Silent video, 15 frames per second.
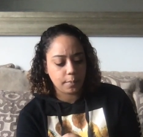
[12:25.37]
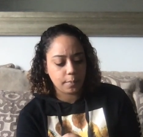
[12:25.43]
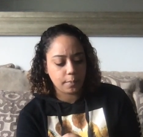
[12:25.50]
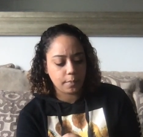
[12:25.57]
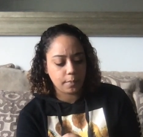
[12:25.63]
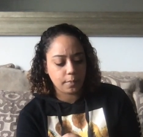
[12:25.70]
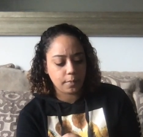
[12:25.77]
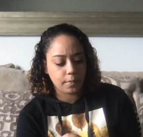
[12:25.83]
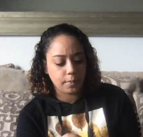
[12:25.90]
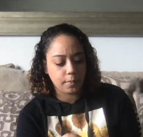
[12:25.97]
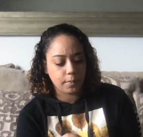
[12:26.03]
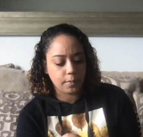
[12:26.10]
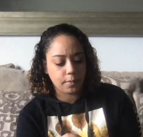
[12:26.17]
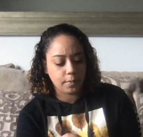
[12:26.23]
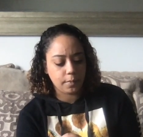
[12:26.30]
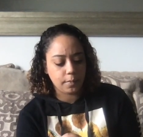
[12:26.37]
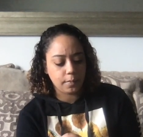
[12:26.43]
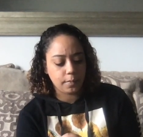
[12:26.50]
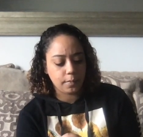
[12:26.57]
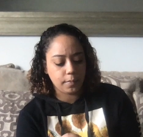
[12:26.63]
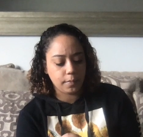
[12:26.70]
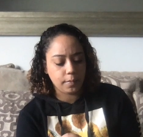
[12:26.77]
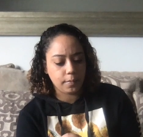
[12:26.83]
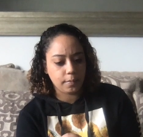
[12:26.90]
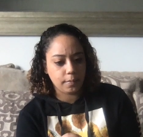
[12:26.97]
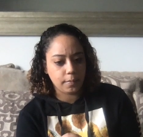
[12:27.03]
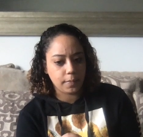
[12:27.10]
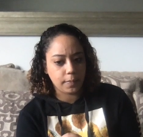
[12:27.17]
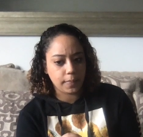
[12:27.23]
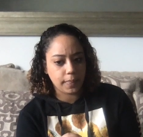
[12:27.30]

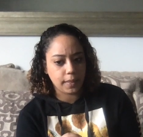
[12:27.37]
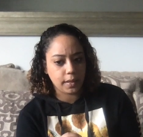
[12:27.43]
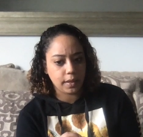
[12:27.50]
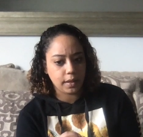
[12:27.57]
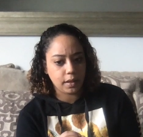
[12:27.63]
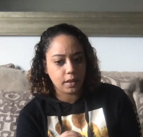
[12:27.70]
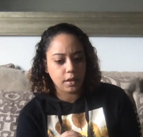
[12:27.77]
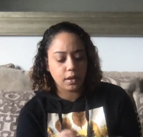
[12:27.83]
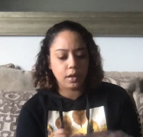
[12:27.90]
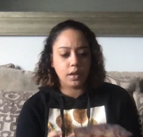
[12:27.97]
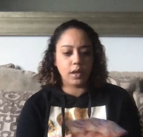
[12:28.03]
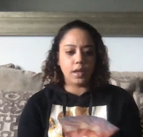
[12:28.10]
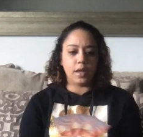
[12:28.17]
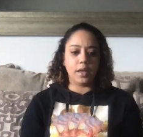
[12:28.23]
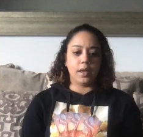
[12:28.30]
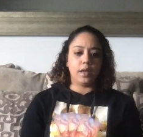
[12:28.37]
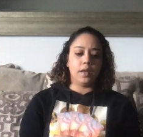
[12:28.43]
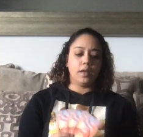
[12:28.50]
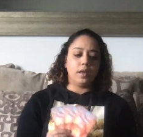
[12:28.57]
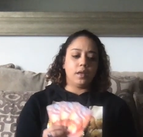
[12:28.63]
Nothing is said.